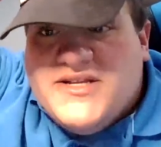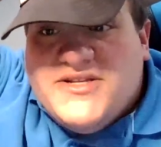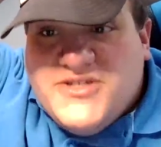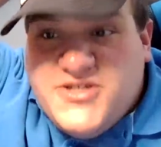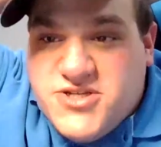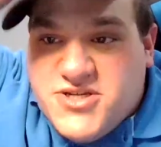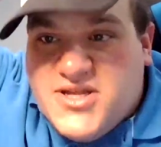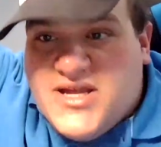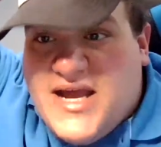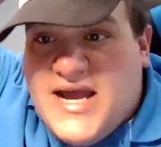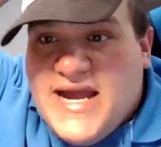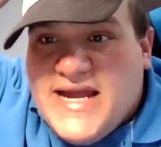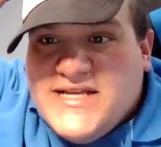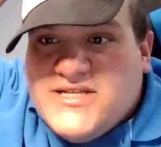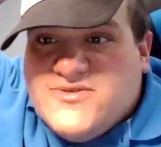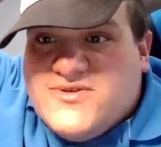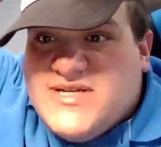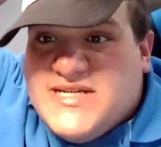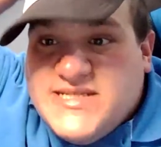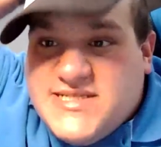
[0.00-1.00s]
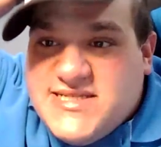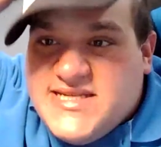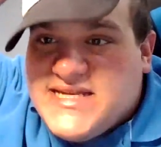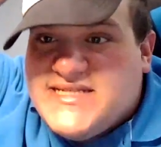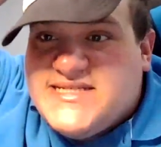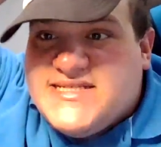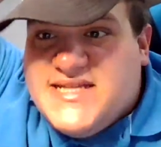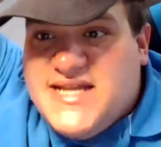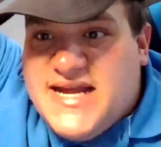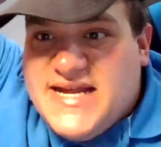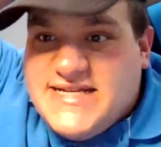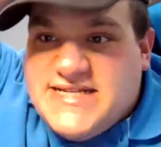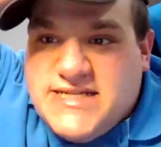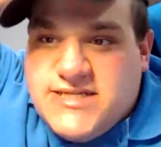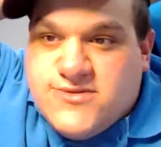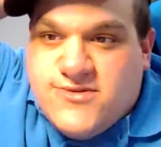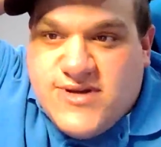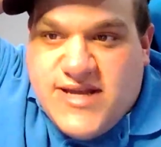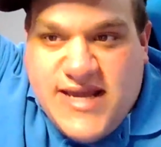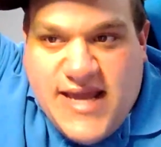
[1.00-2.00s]
July 26th,
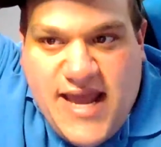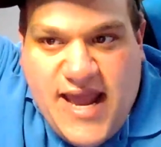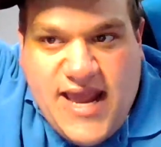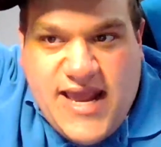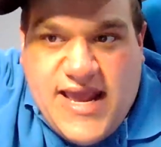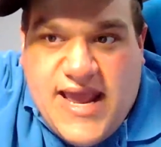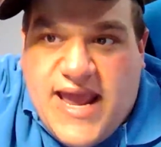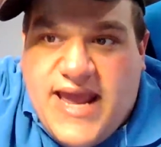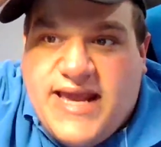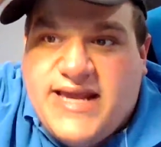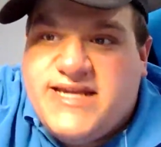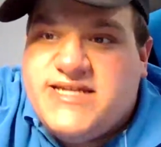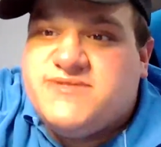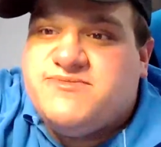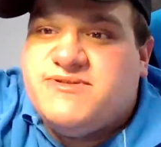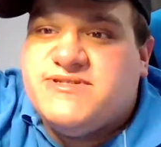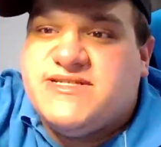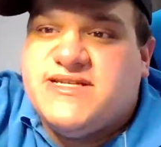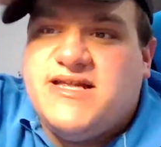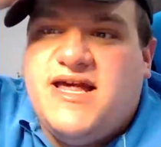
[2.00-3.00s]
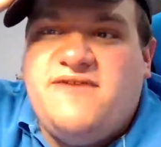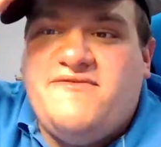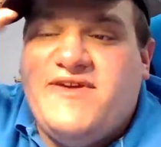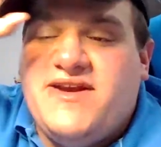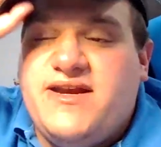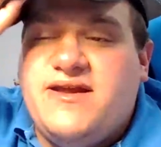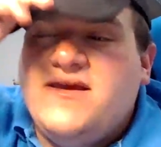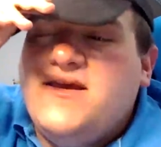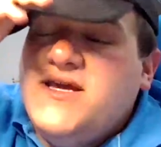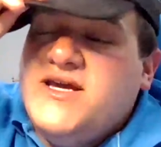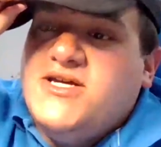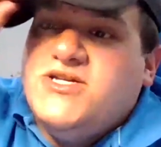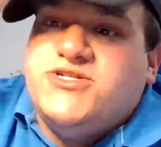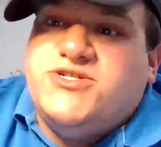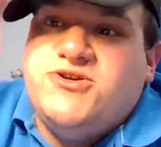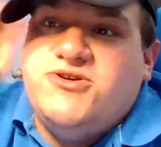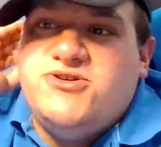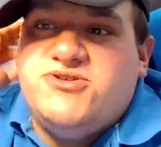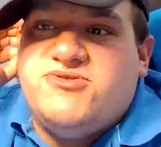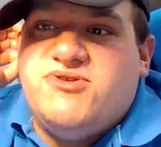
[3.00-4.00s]
1928 Yankees plus 11,
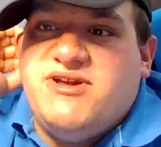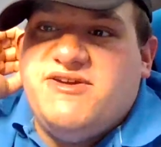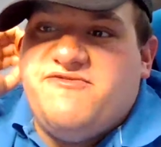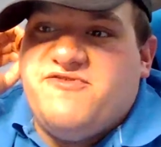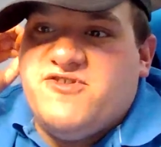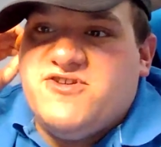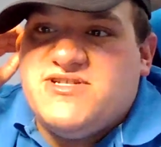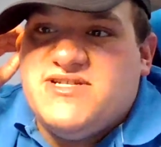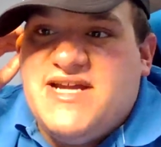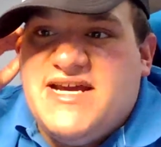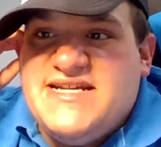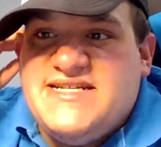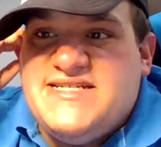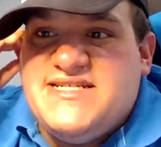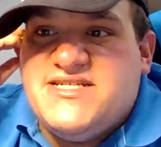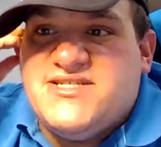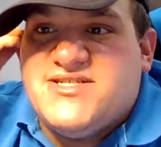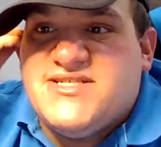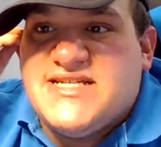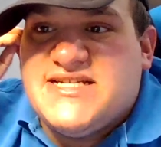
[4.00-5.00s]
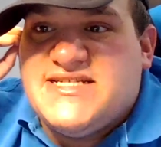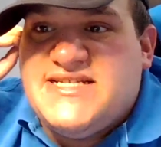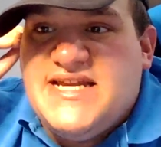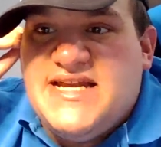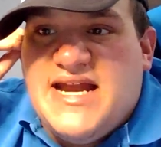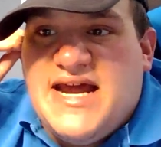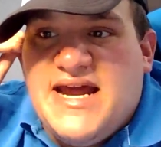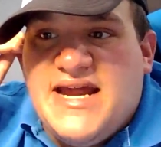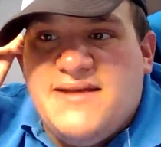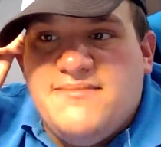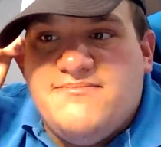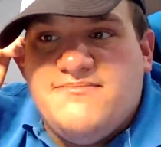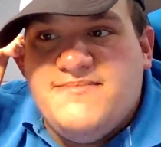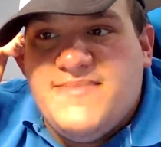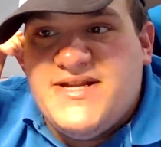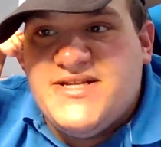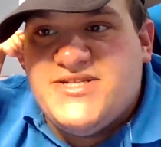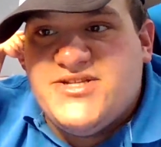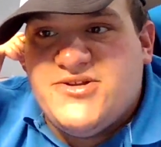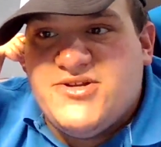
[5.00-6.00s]
June 21st, 1969
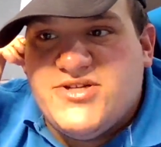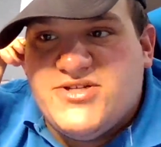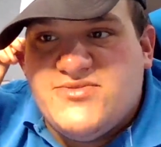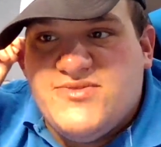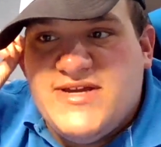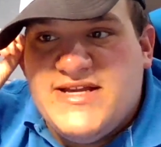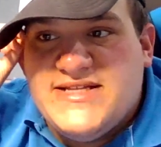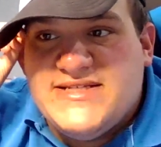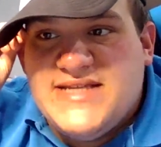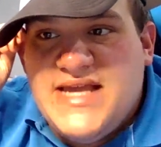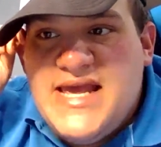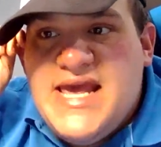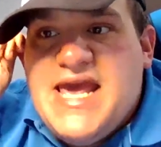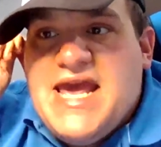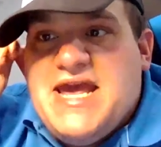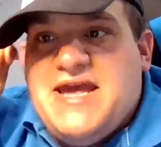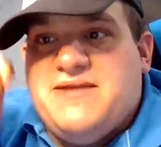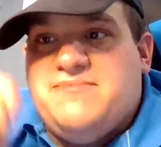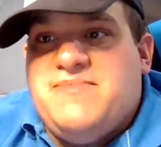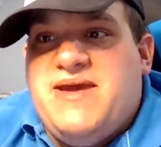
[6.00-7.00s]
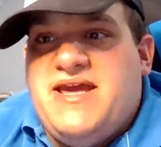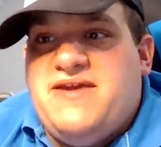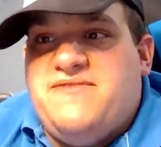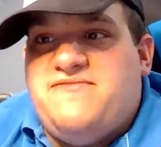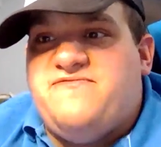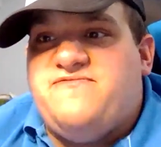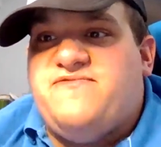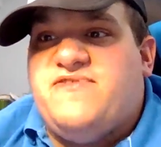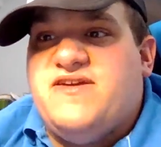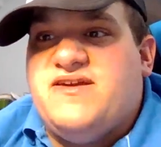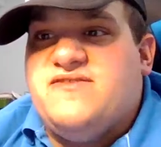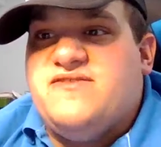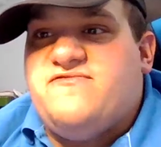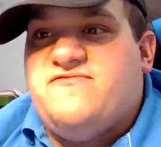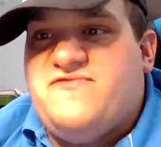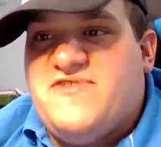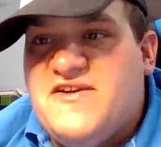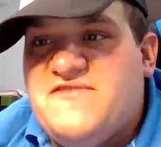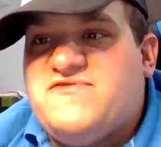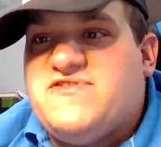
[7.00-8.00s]
Minnesota Twins, and May
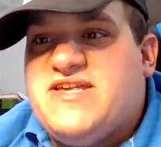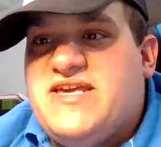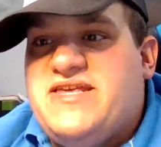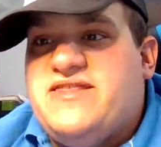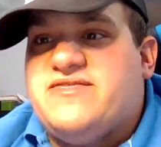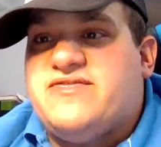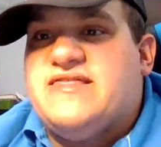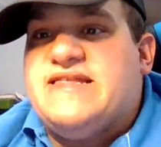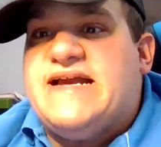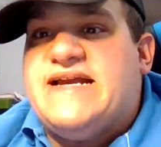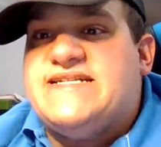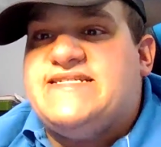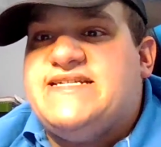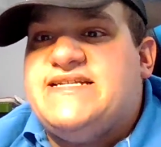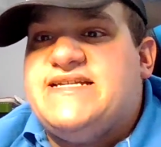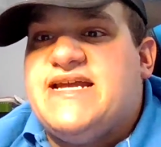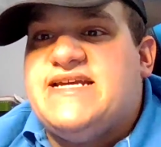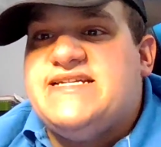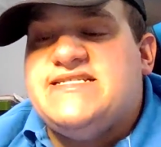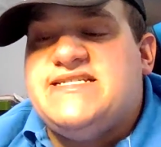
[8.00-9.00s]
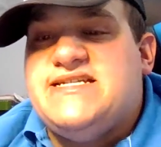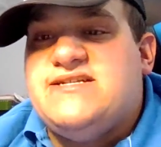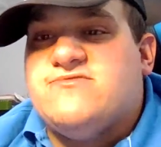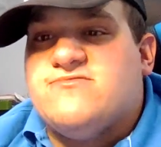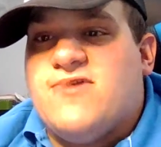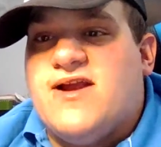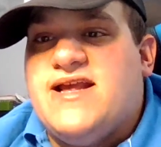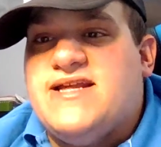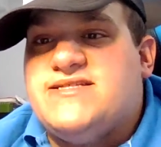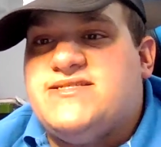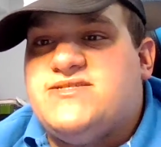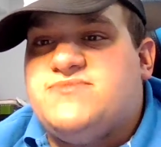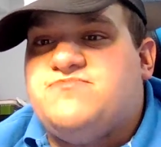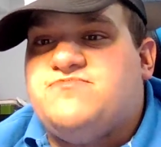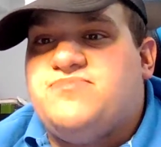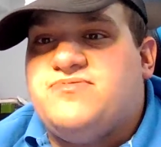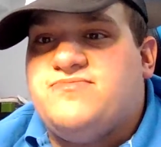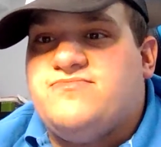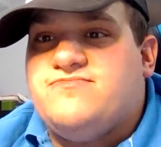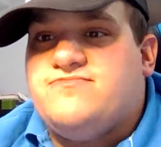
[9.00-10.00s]
15th, 1919
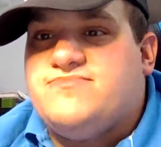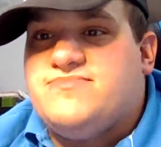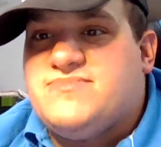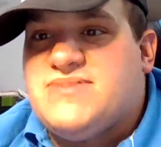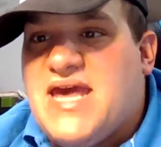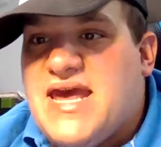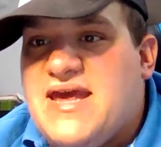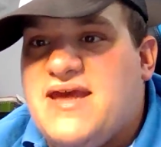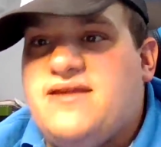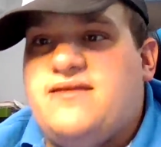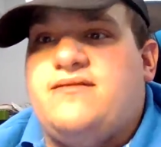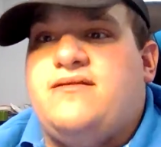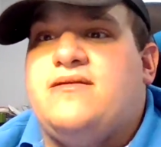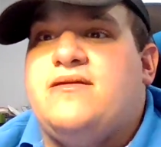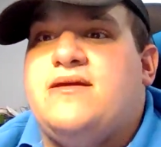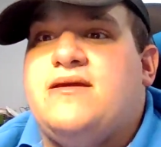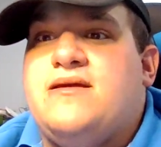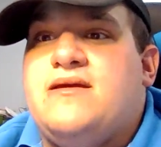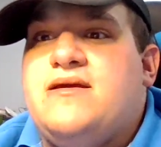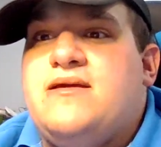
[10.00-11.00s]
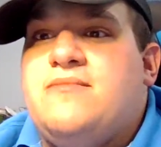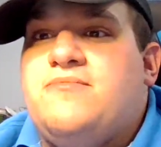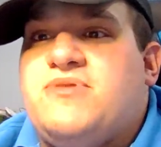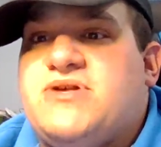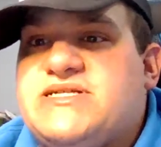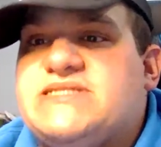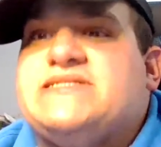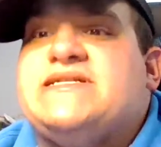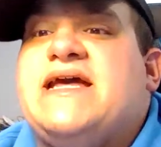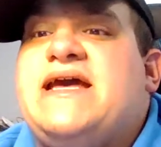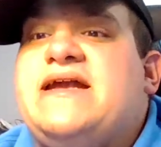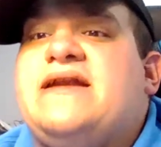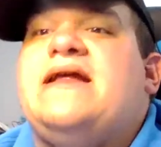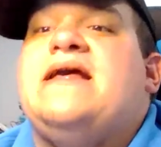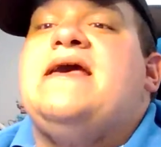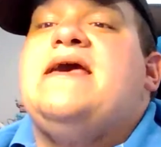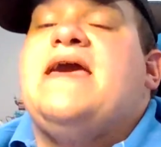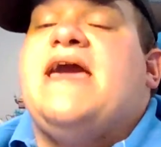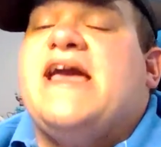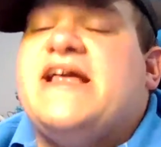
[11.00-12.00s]
Reds 10 plus
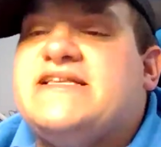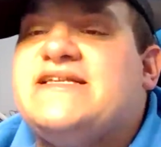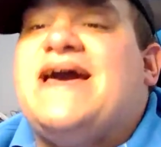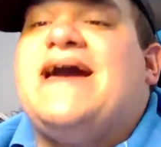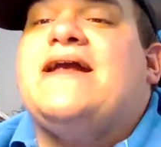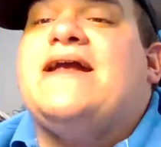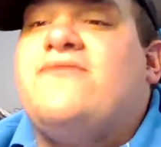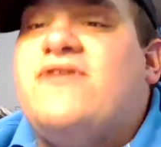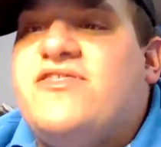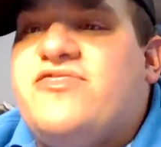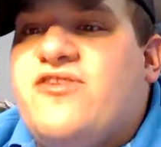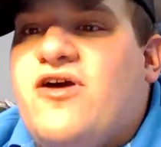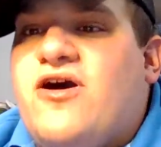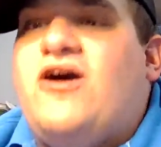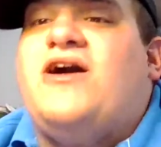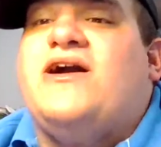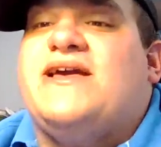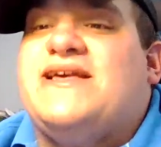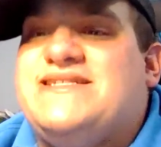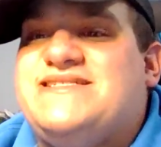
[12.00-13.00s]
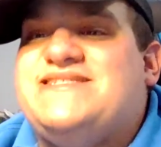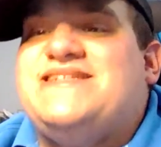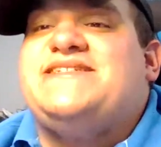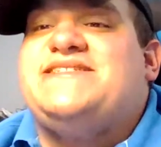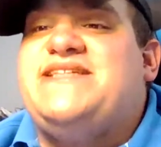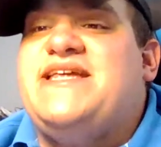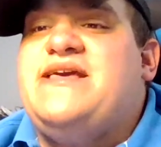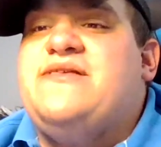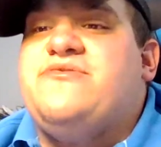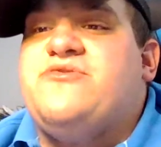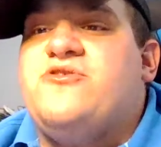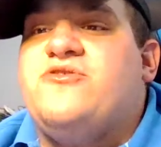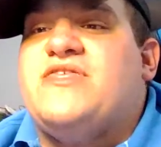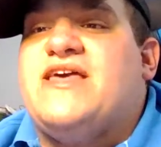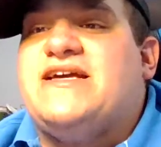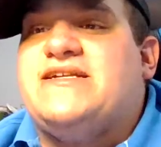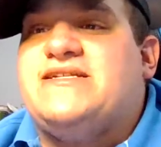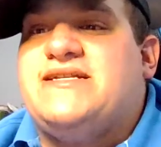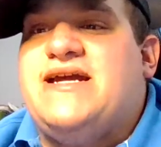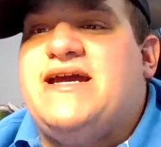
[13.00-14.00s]
10, and tied with August 16th,
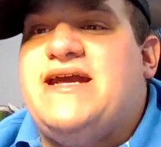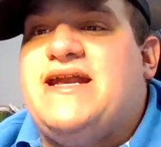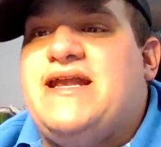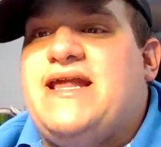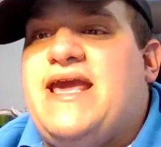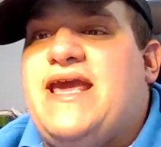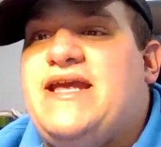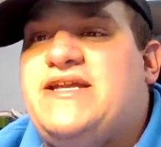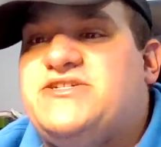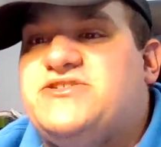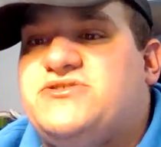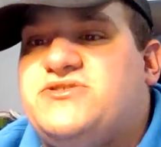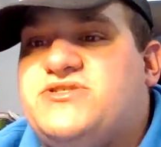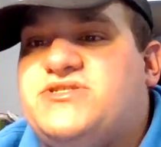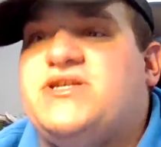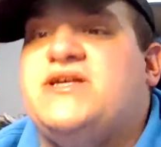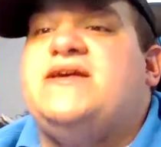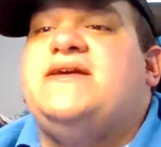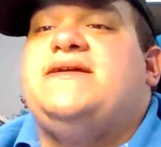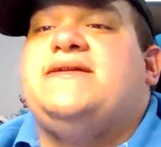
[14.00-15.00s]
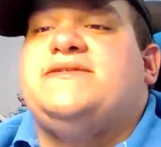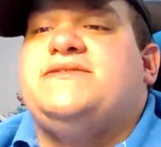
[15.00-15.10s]
2009 Angels,